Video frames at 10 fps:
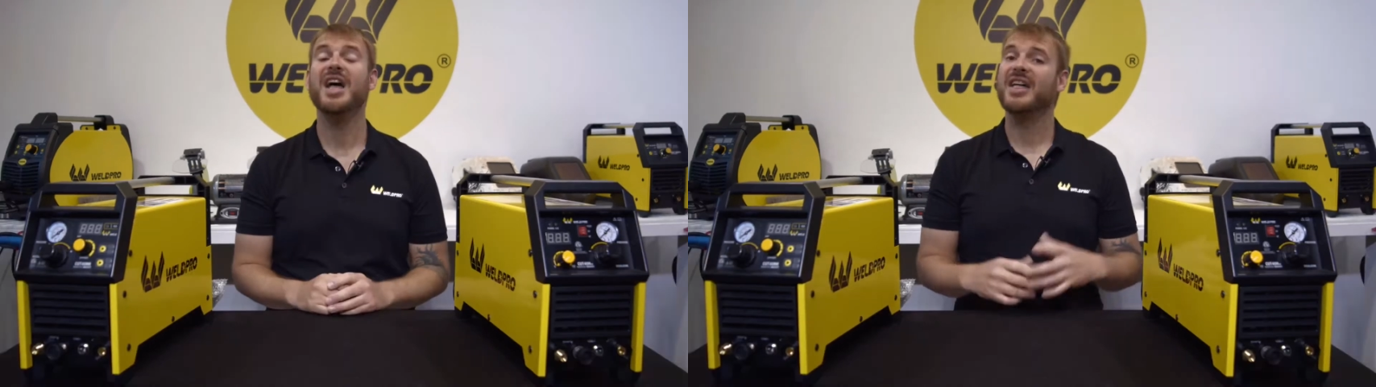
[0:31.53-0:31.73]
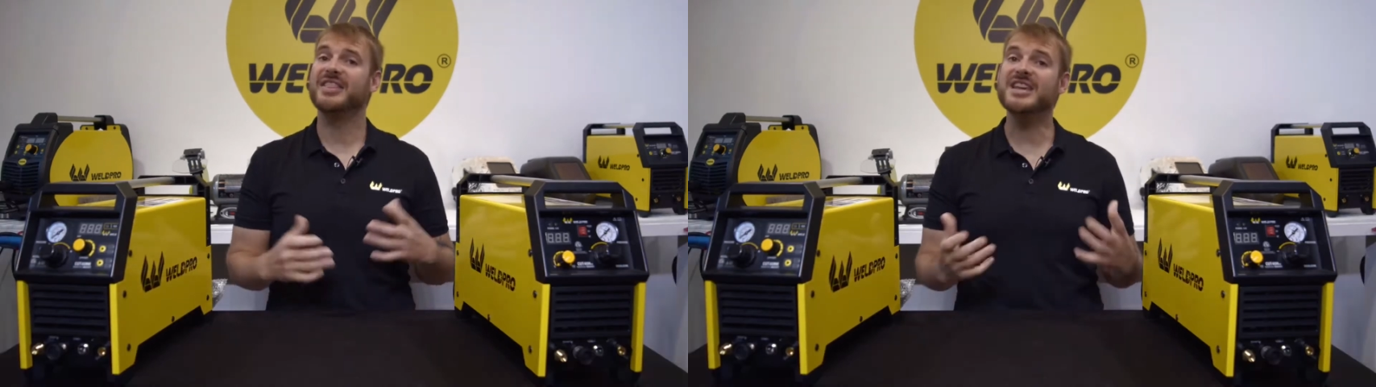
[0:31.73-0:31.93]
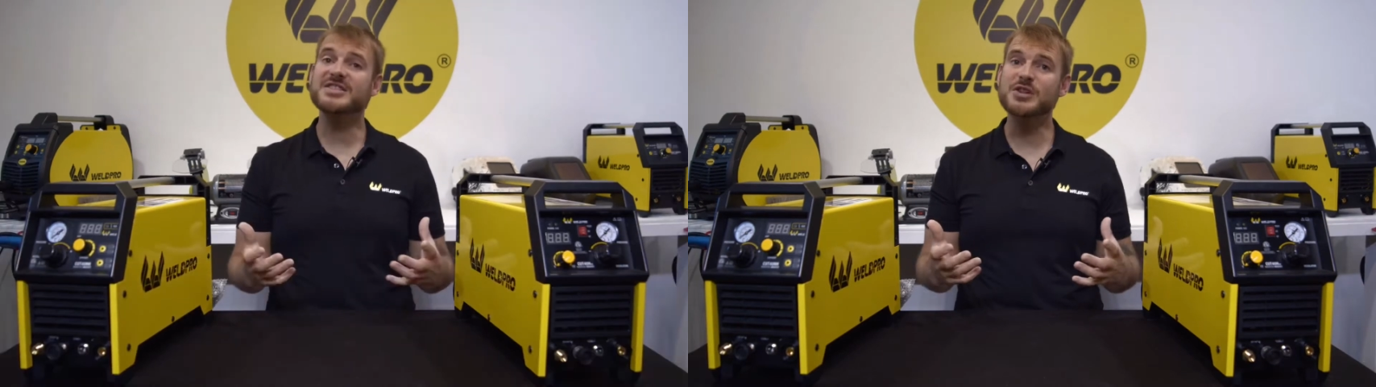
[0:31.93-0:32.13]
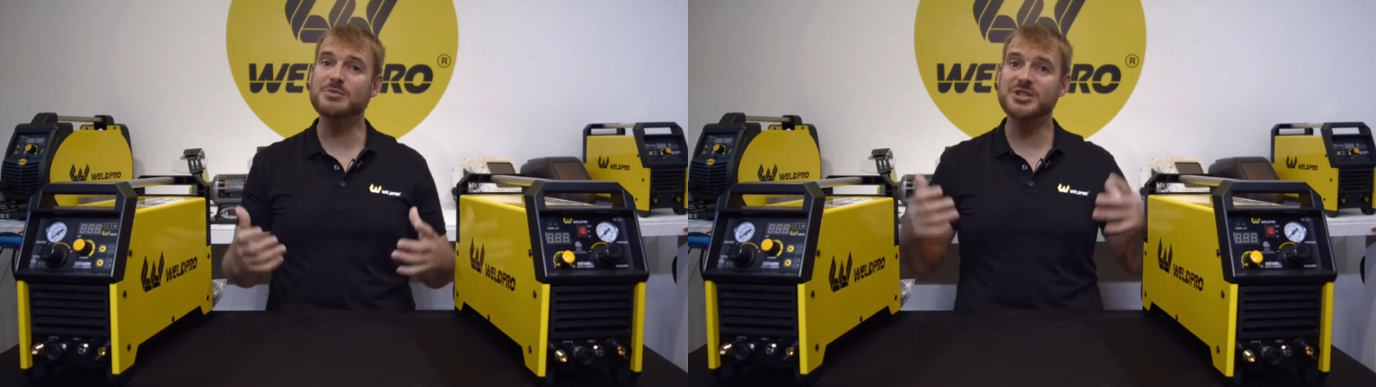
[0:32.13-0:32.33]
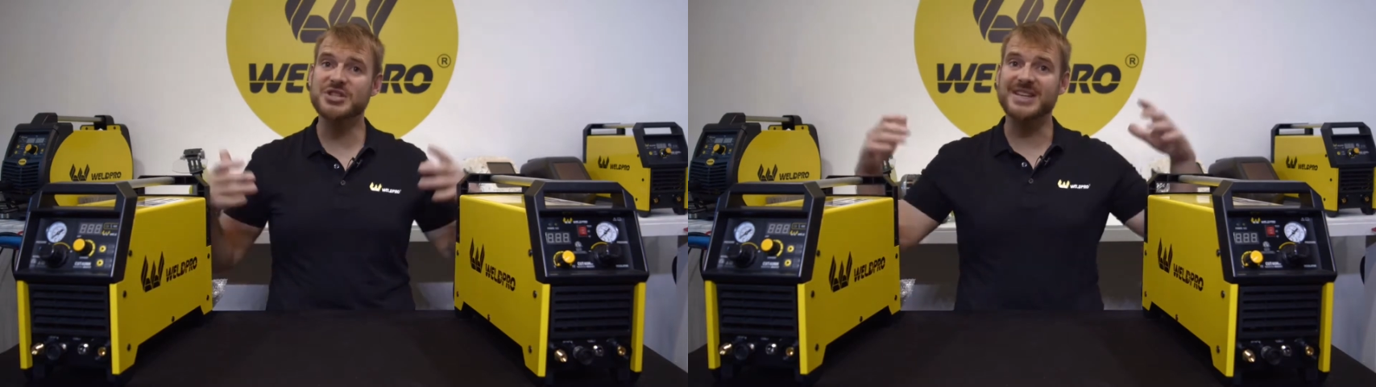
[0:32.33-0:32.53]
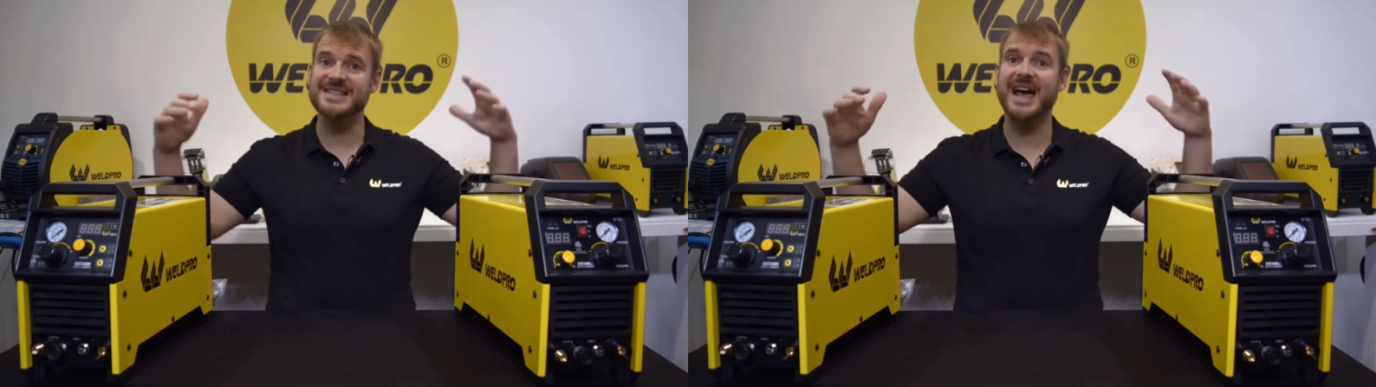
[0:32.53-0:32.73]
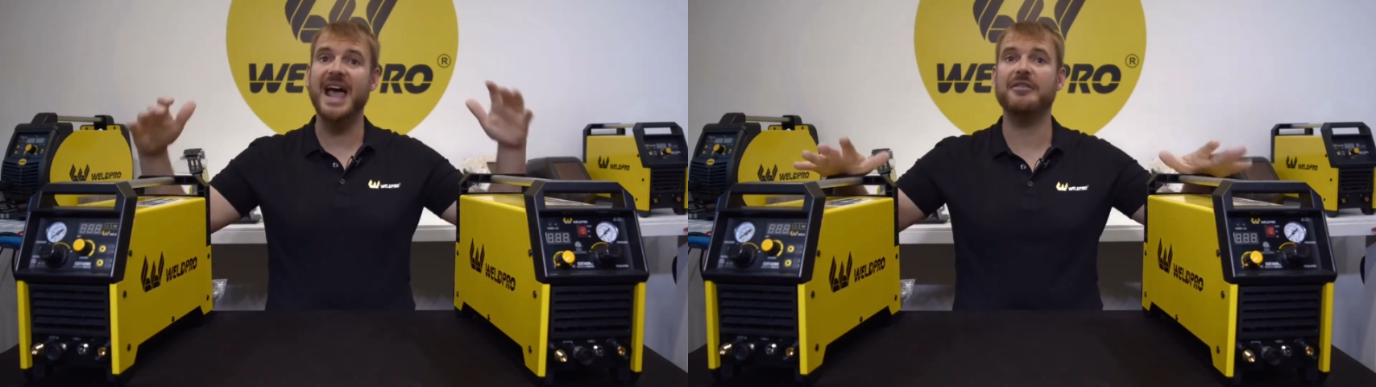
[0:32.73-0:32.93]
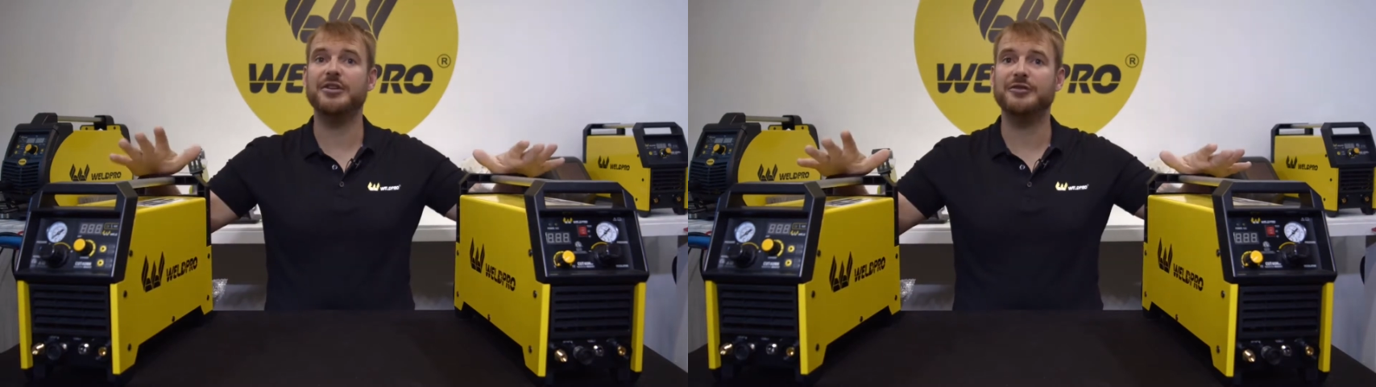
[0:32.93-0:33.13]
These two machines I
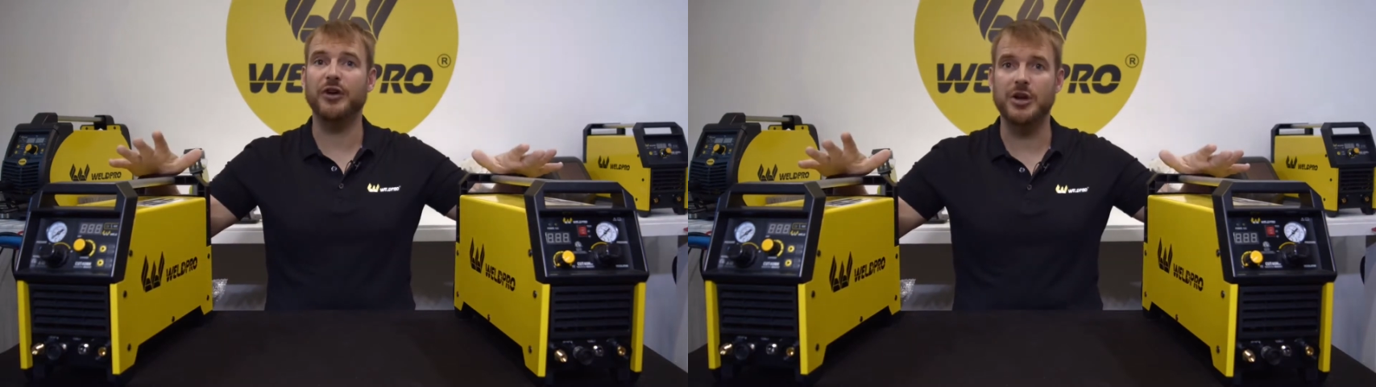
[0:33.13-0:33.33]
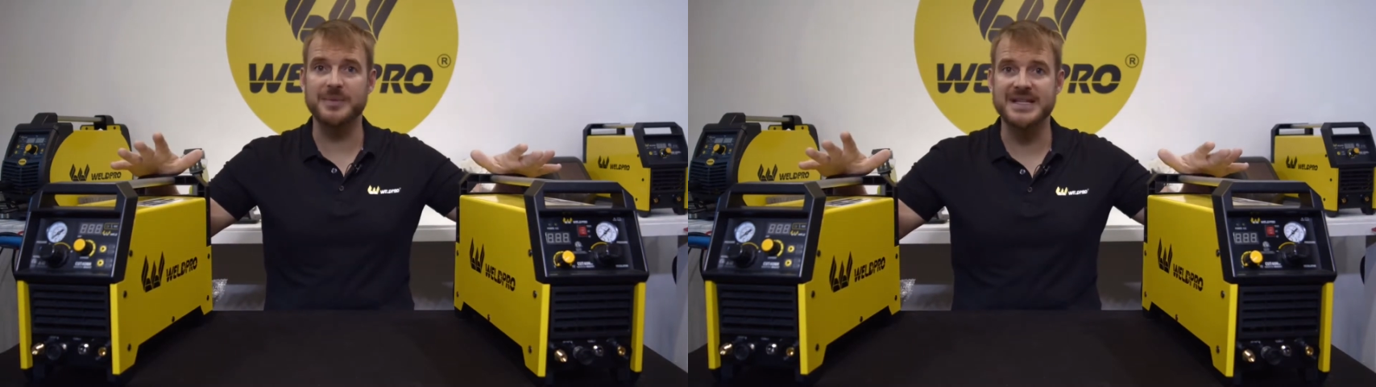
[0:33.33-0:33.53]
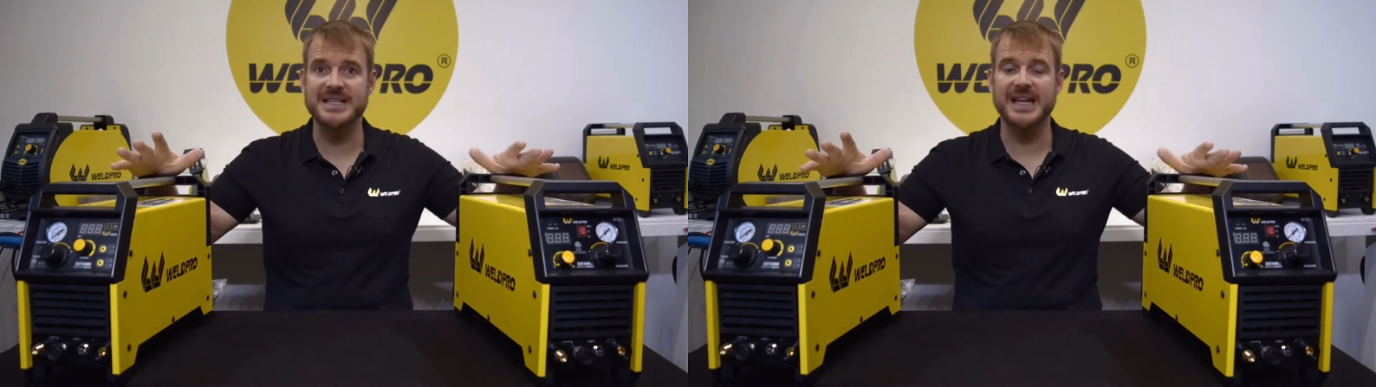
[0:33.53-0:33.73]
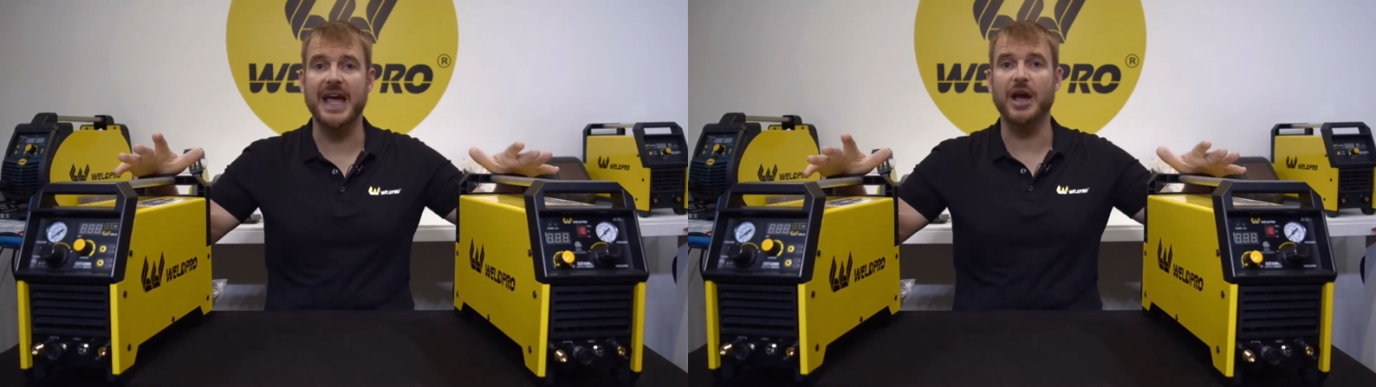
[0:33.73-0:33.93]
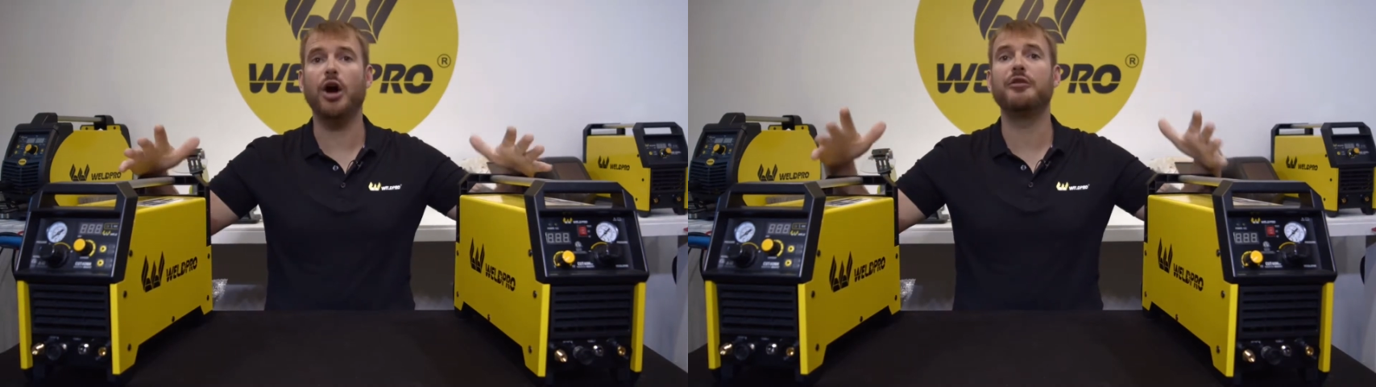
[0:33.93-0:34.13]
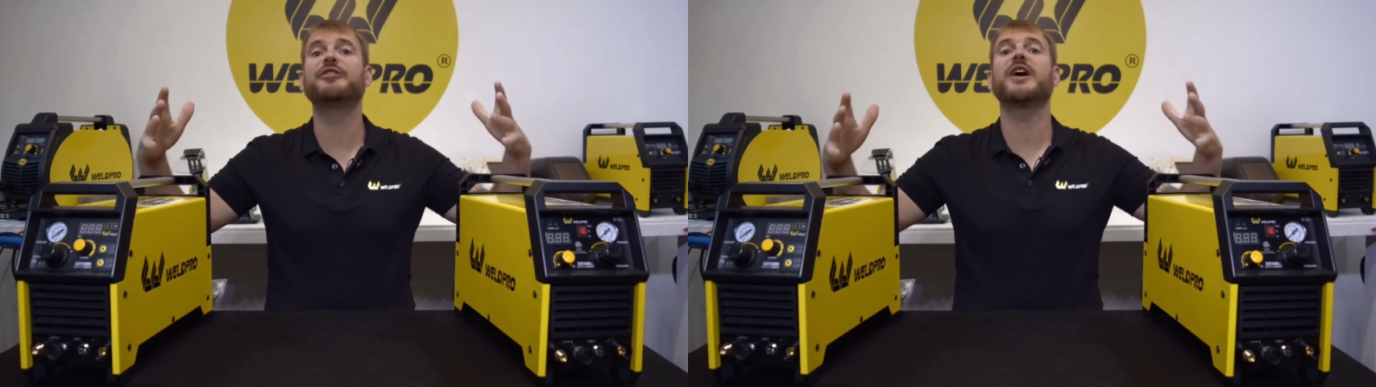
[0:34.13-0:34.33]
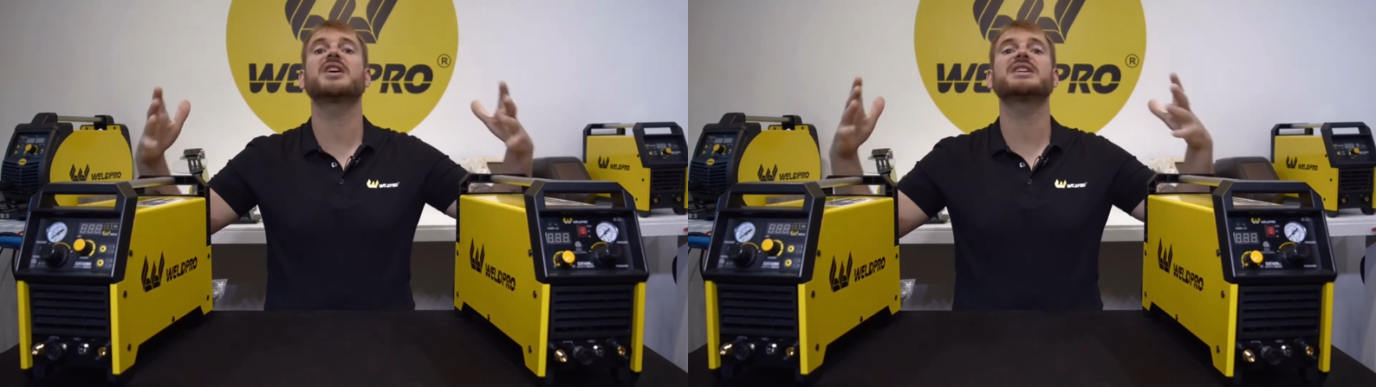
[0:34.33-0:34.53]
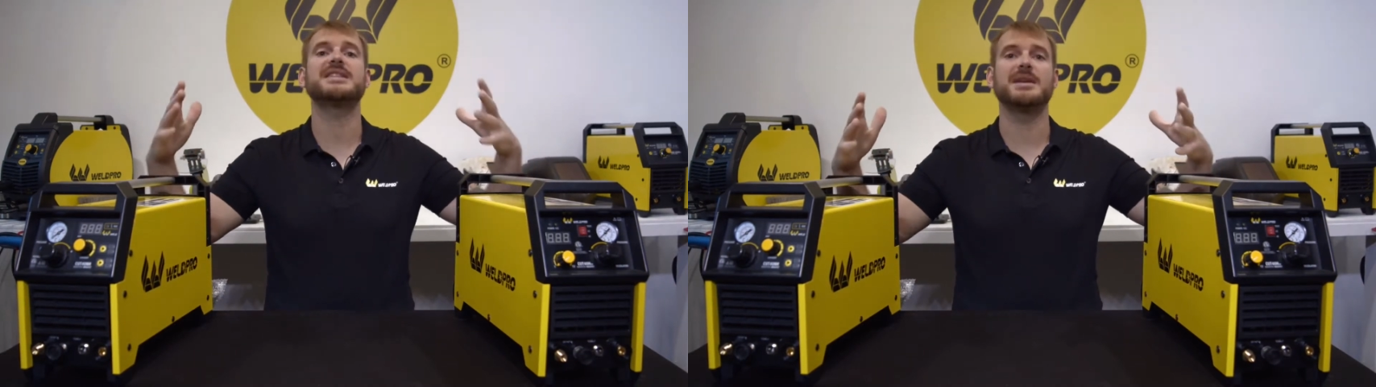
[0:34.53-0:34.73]
have in front of me today are
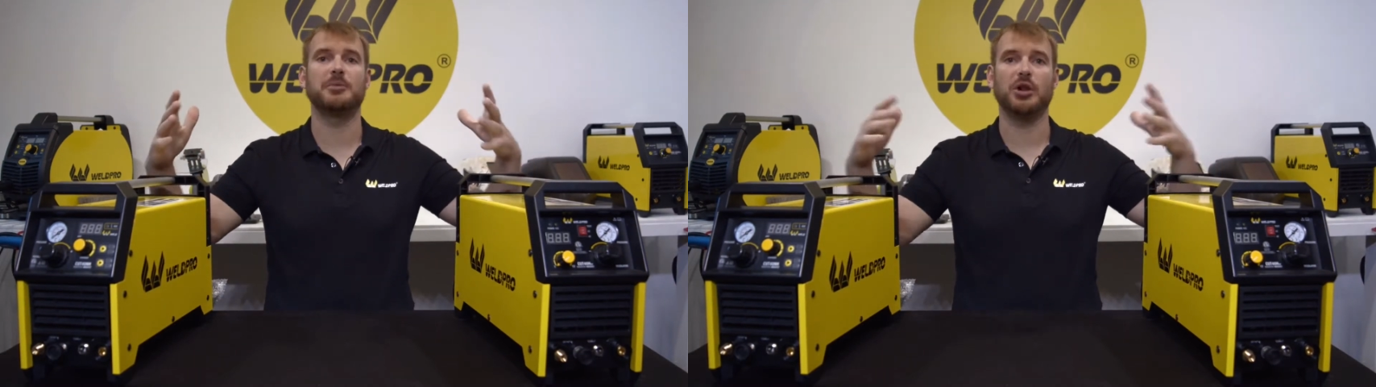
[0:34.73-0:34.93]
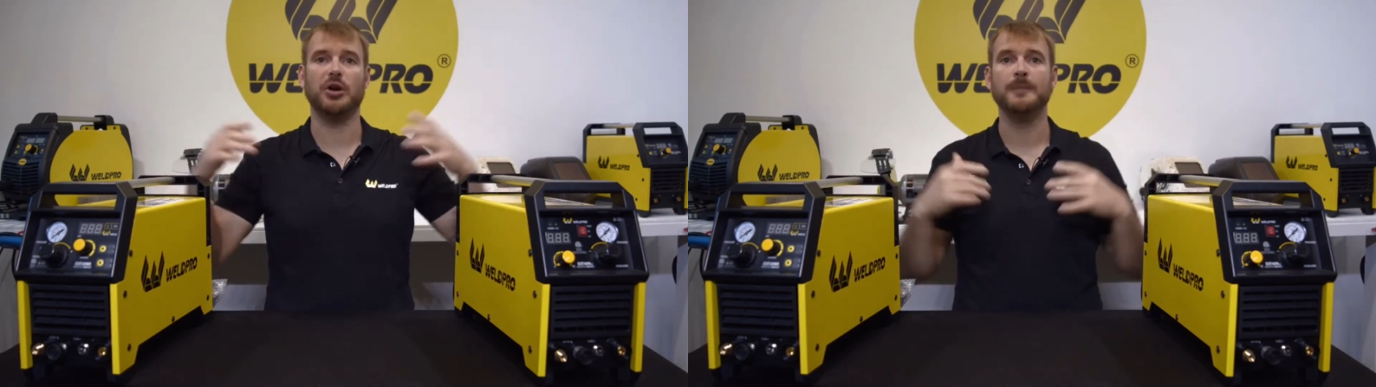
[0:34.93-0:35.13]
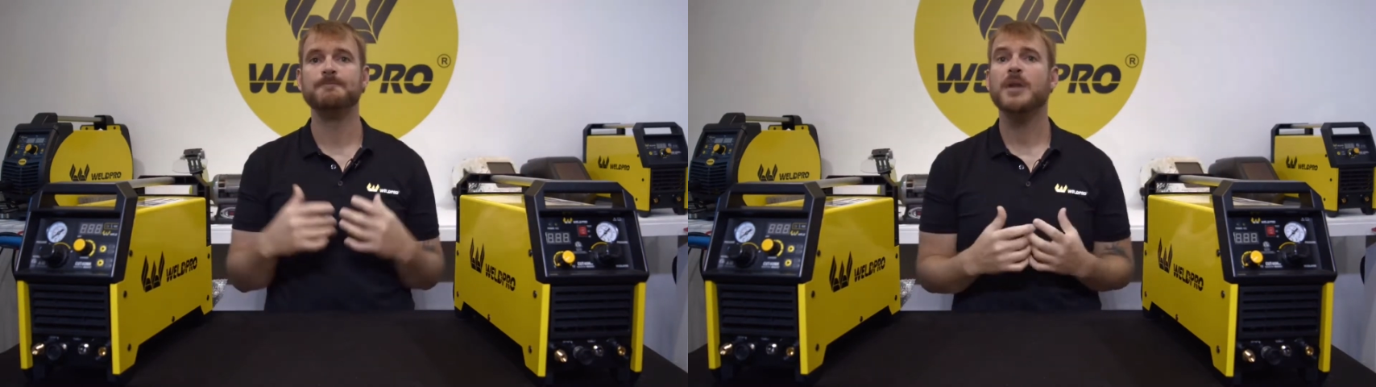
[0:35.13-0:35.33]
very similar.